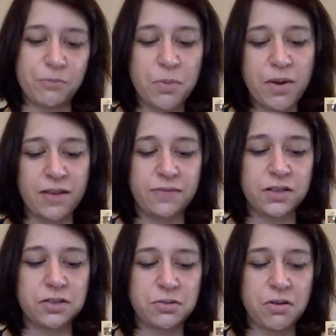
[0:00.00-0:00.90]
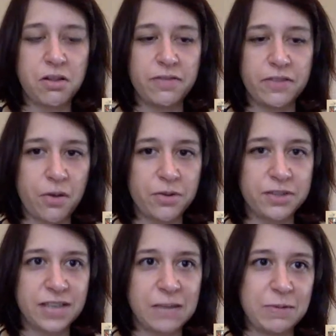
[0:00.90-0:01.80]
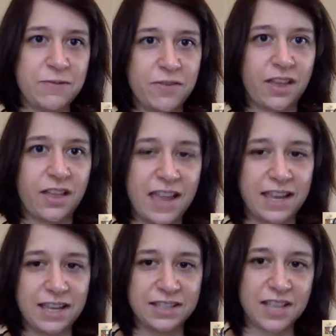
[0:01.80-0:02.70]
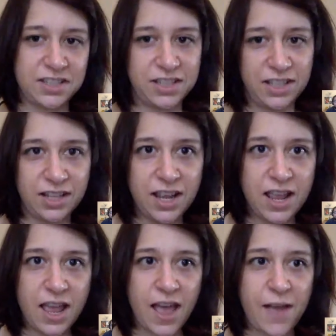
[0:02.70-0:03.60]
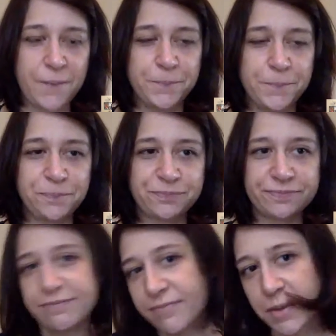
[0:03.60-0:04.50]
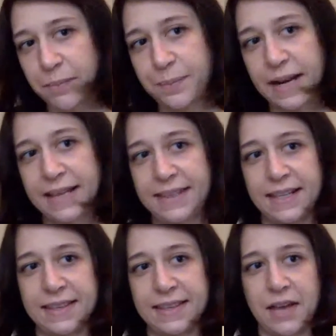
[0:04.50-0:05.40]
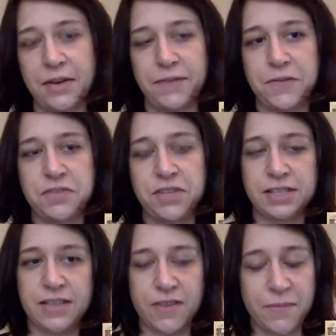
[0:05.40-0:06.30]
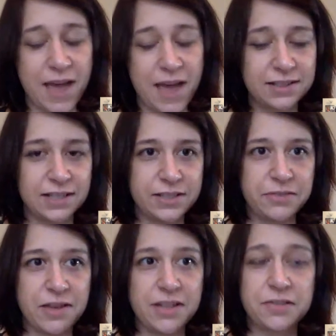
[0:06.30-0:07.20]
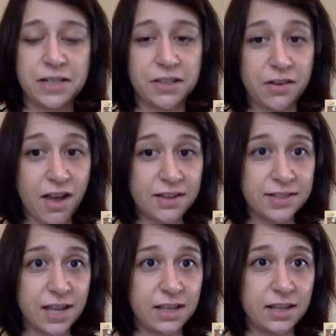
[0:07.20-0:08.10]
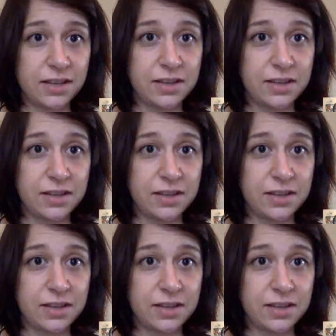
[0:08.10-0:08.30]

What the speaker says: want to have control over the whole site before the client can touch it. But I think that if you just give them access to entering their content,